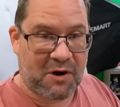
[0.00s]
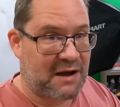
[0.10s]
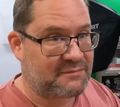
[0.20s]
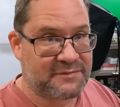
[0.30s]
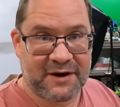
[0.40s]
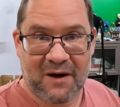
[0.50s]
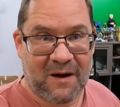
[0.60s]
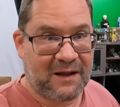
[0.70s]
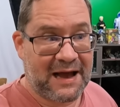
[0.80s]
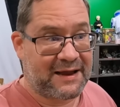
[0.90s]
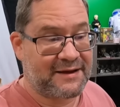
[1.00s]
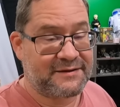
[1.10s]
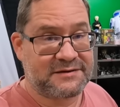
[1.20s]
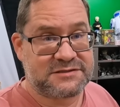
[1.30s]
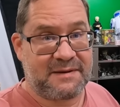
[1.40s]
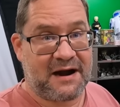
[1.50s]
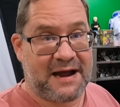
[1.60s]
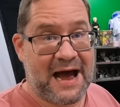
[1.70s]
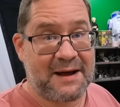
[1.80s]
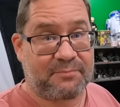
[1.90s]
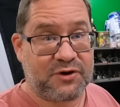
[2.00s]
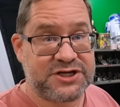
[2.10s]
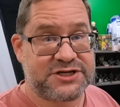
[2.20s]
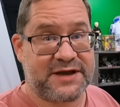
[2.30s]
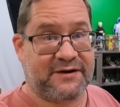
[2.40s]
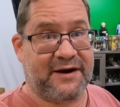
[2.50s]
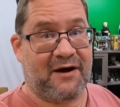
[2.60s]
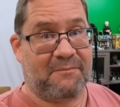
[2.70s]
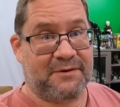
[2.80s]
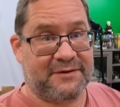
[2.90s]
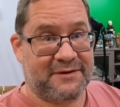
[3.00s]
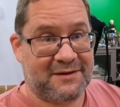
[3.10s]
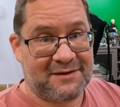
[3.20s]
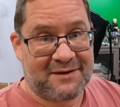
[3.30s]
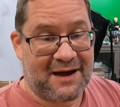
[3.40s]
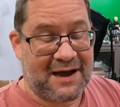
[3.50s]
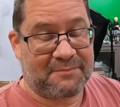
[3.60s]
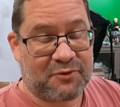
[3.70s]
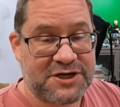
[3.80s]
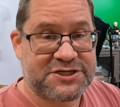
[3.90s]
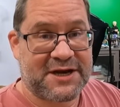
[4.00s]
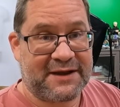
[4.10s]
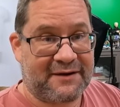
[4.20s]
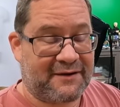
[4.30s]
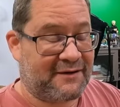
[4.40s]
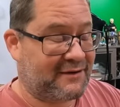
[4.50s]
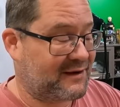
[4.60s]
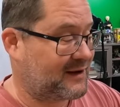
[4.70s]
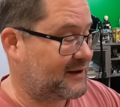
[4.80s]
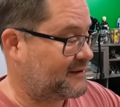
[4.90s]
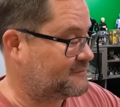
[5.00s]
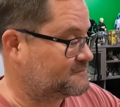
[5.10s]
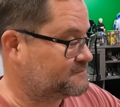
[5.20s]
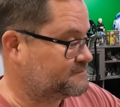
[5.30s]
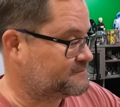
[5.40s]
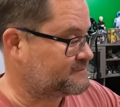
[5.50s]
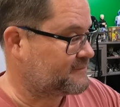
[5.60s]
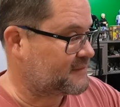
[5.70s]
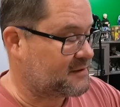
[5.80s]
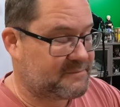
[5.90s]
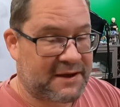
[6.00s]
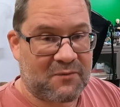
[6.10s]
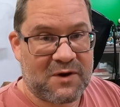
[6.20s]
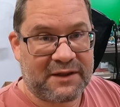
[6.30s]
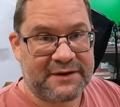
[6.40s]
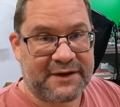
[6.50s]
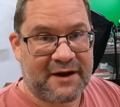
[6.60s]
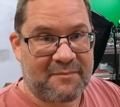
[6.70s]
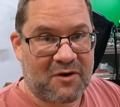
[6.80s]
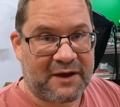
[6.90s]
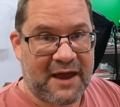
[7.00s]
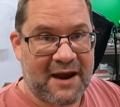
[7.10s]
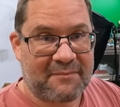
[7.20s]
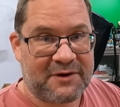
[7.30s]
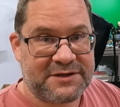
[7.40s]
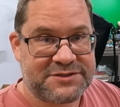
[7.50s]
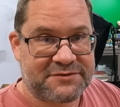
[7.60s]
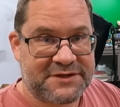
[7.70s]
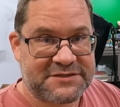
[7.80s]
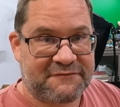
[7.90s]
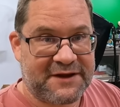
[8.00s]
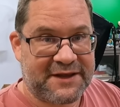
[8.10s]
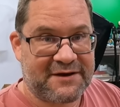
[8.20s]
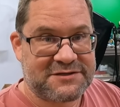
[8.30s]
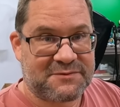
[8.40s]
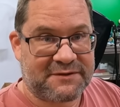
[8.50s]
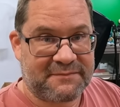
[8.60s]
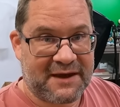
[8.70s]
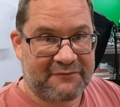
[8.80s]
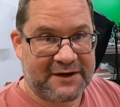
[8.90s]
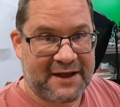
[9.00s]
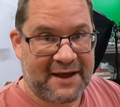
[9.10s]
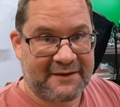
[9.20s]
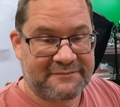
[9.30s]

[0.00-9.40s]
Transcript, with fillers: problem at all. I, as a matter, I appreciate her help. I appreciate her um, being willing to come on camera and do these videos with me every day.